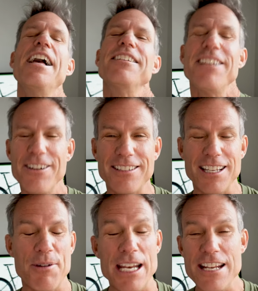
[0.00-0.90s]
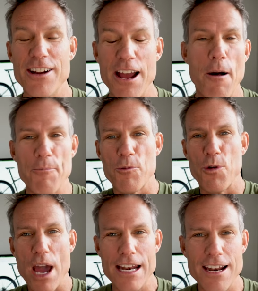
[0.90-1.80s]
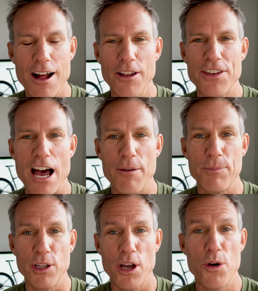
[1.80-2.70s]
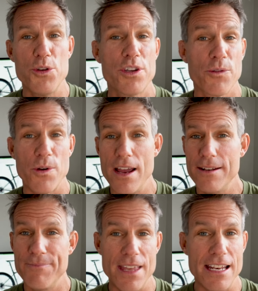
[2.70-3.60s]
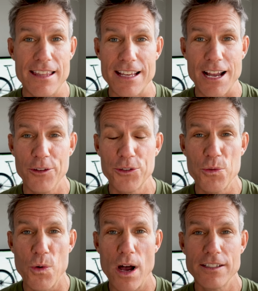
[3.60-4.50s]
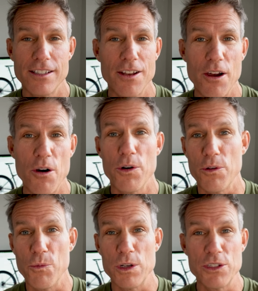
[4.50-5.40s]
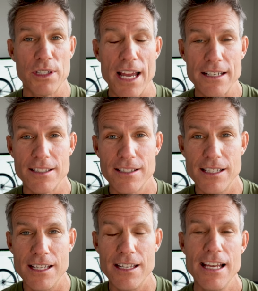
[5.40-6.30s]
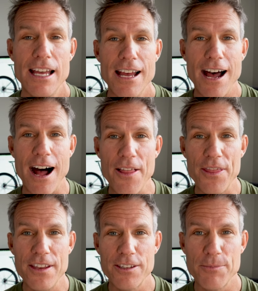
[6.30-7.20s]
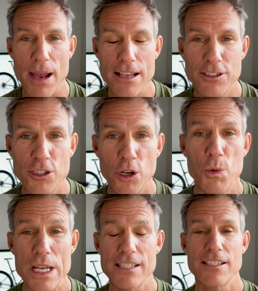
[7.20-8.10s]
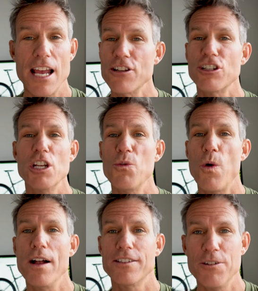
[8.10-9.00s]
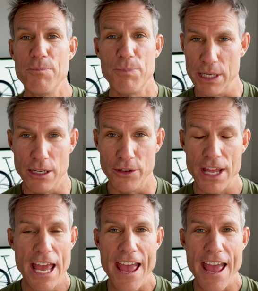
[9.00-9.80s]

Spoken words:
Seriously, we need your help. Write it all down below. You can write anything else you want to know or what you'd like to see on this bicycle. We essentially want to build